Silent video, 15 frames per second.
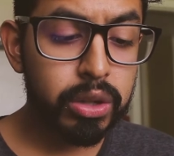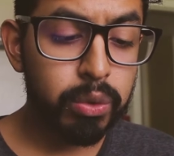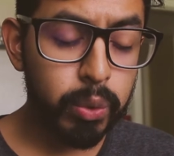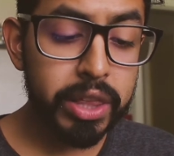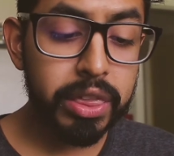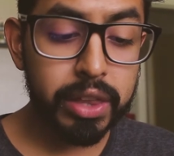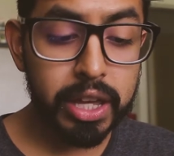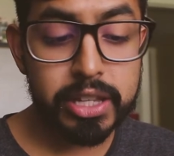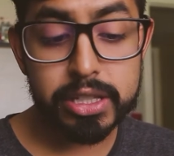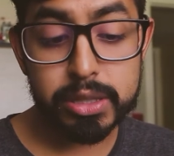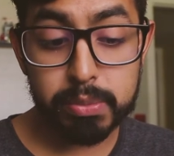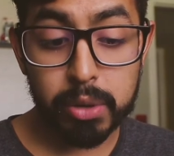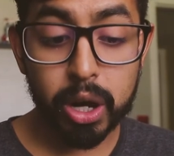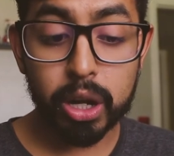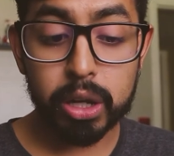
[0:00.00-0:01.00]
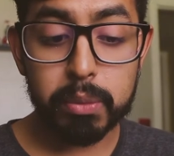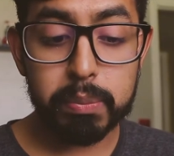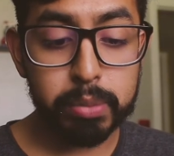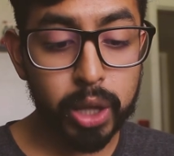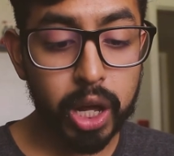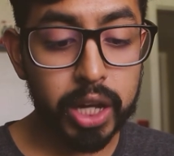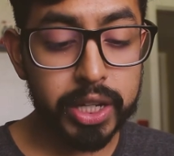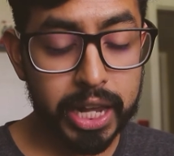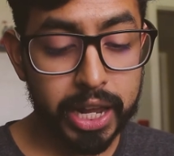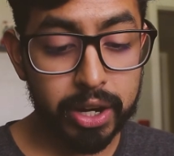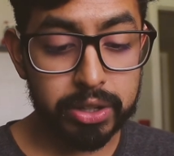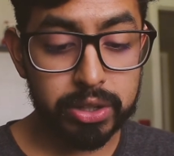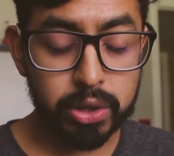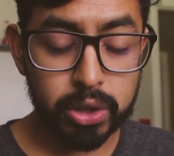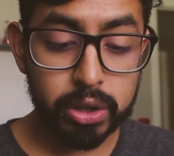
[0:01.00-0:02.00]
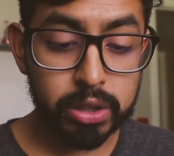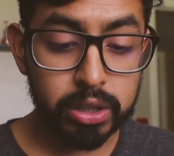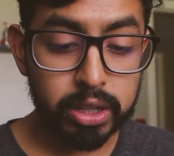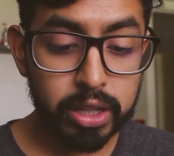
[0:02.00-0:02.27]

with a small blonde-haired girl.